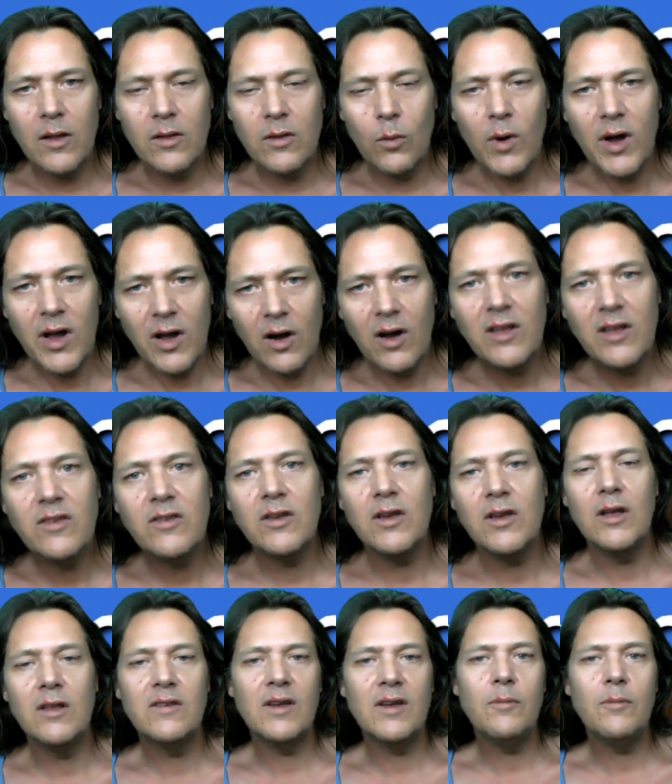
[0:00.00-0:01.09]
the way I see
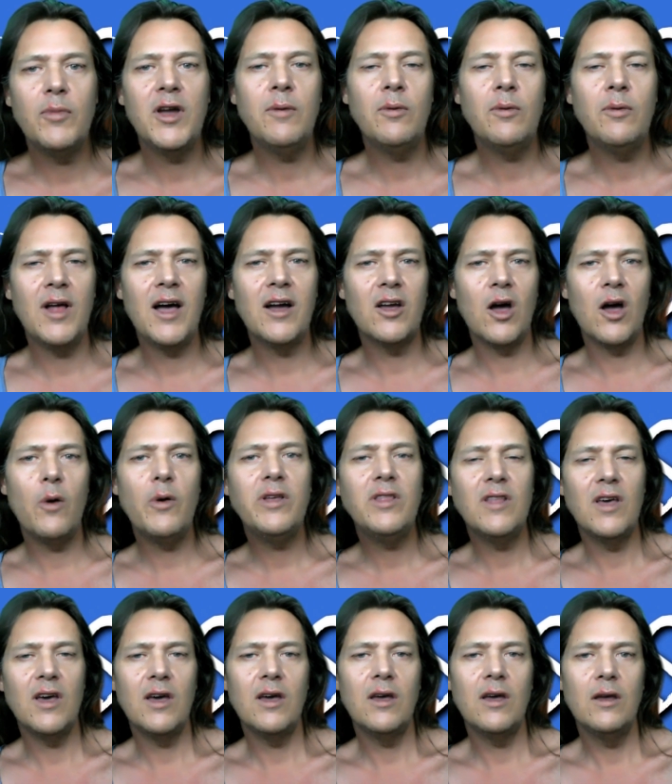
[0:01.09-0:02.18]
it, some people are going
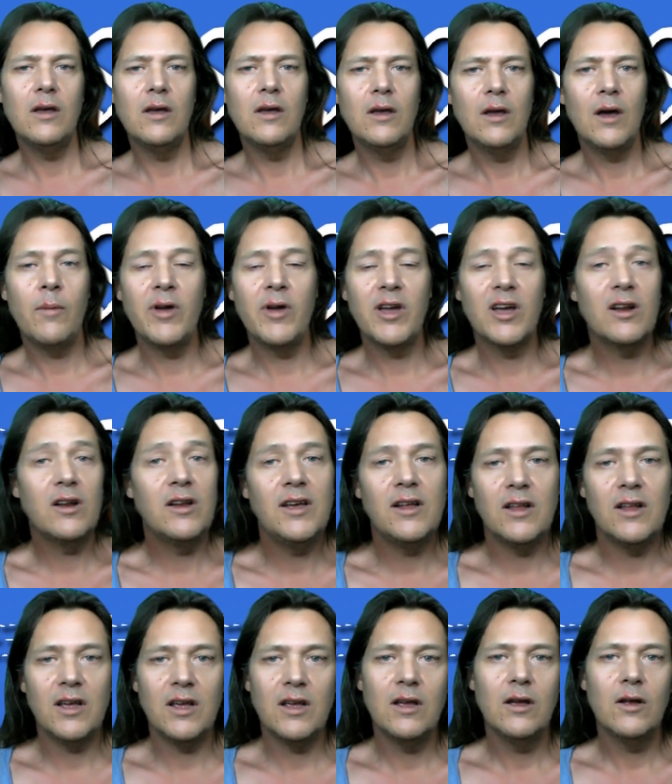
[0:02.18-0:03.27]
there. I mean,
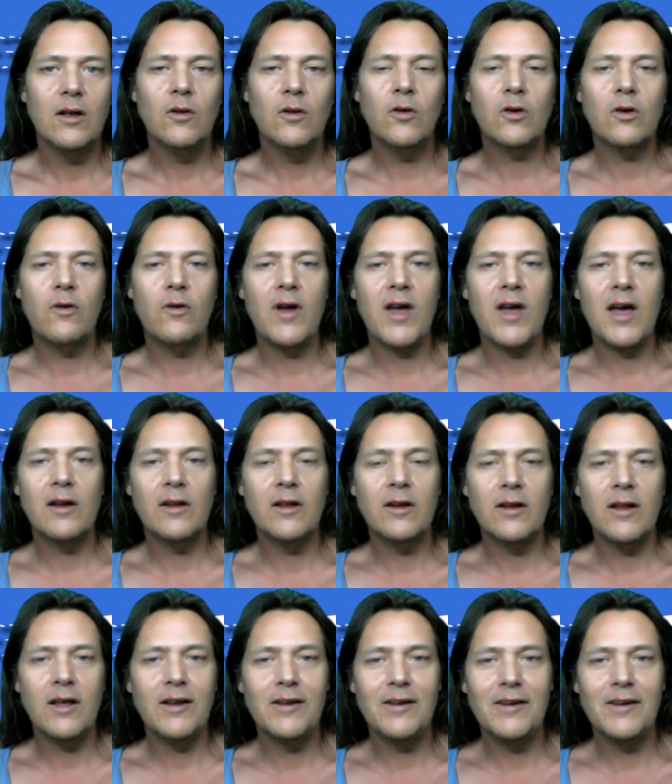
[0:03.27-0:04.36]
clearly, look around,
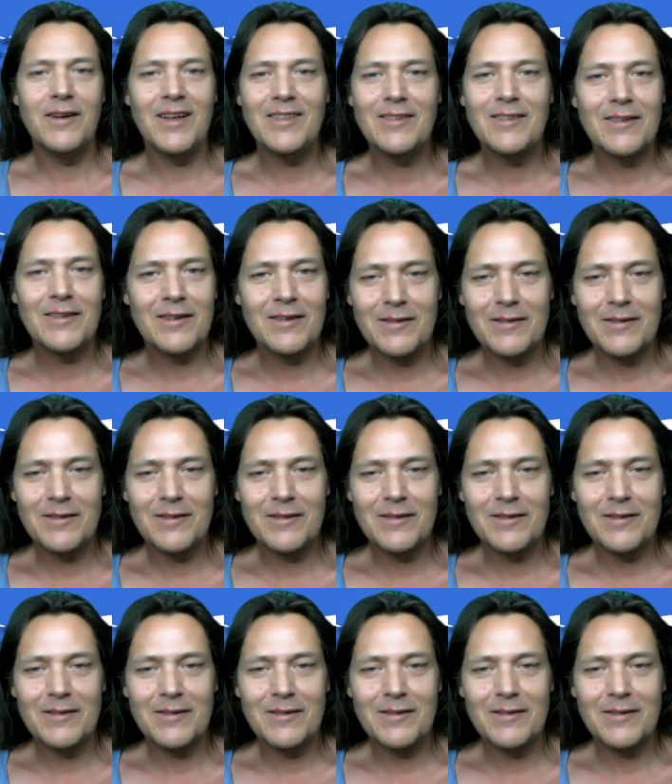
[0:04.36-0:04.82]
and, and it's